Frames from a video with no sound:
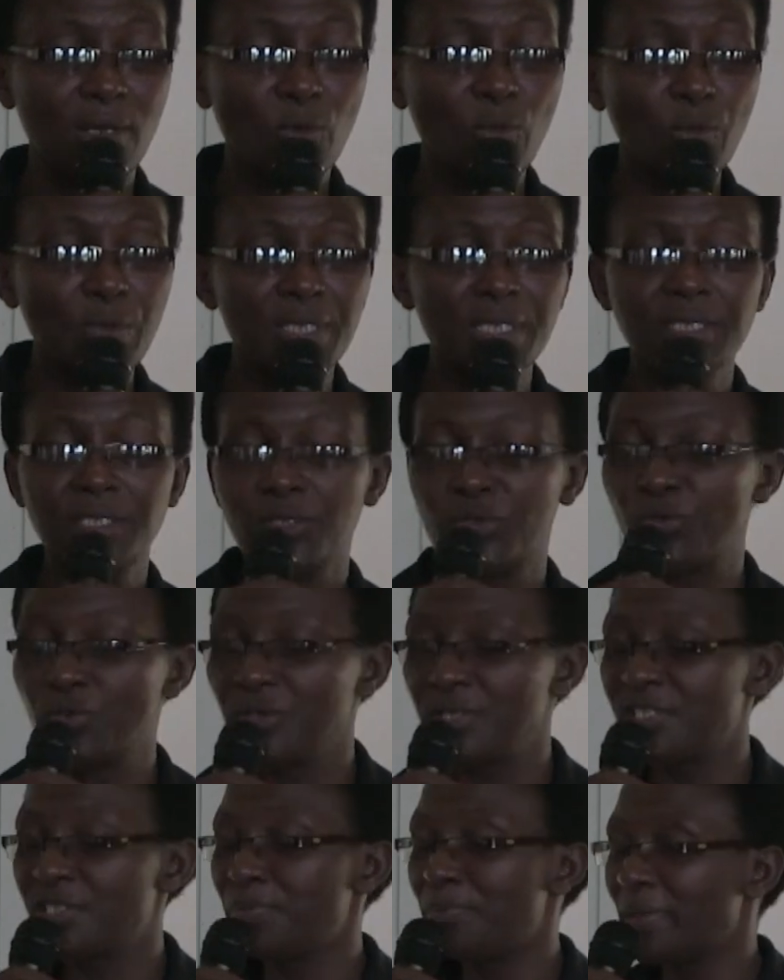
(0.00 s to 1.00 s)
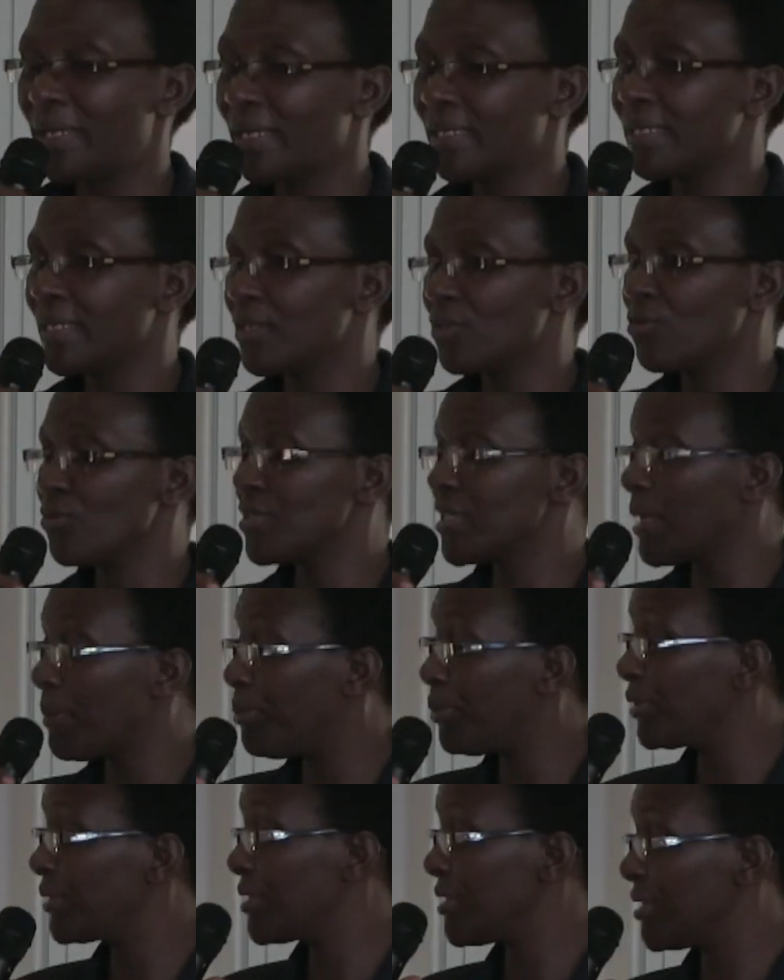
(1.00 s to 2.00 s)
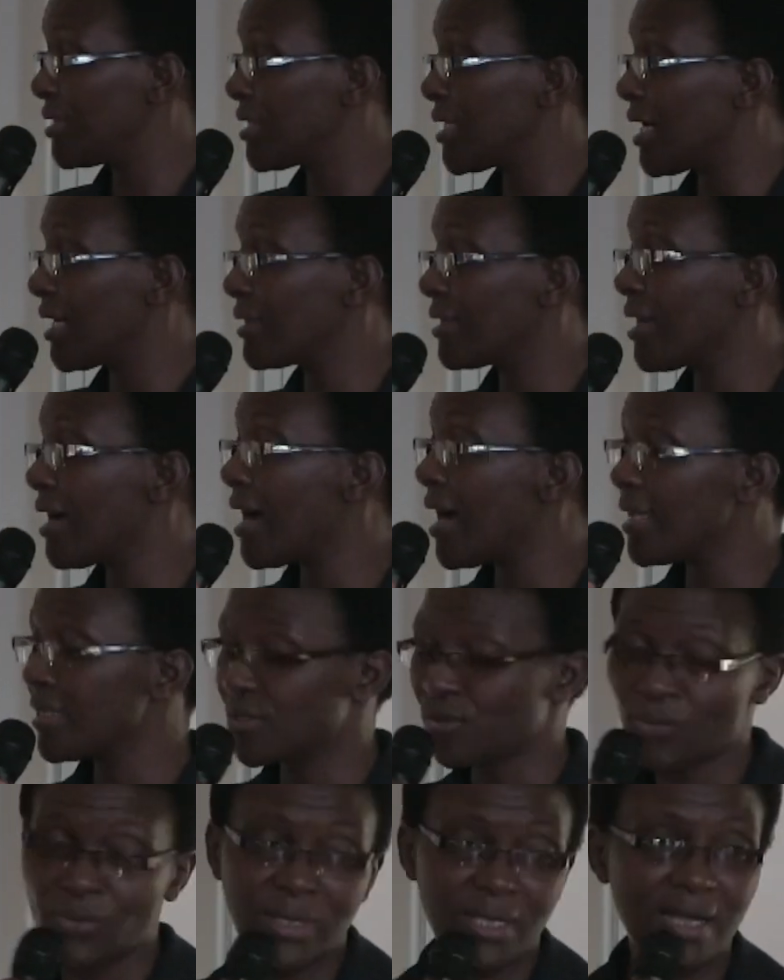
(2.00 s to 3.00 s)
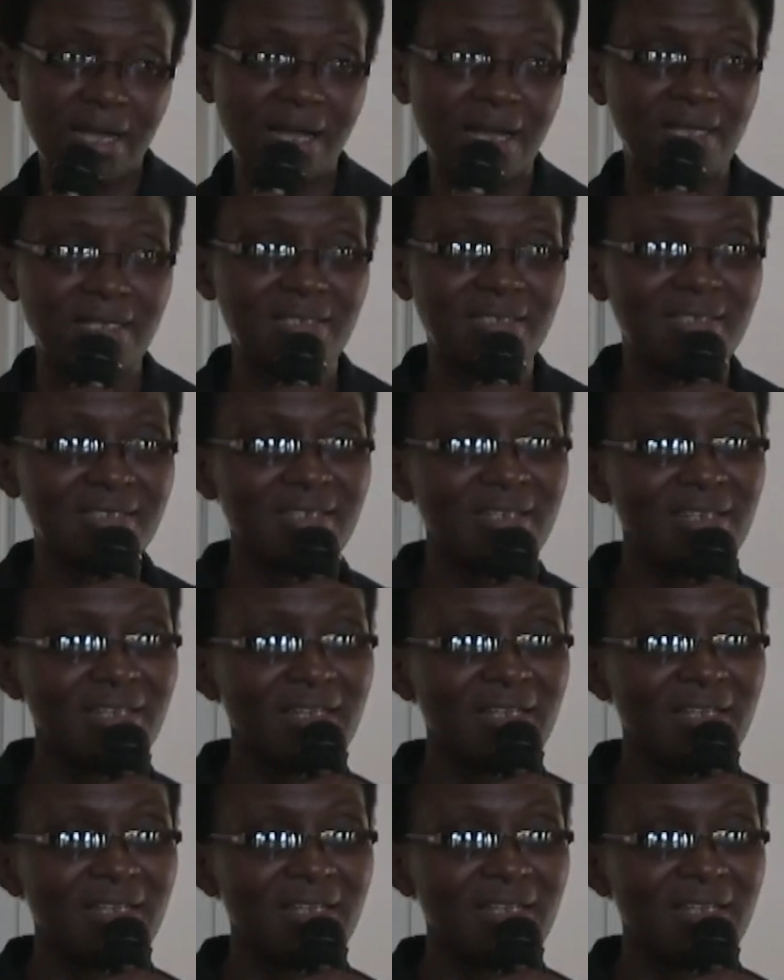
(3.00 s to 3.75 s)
we need to respect and to support each other as Quakers.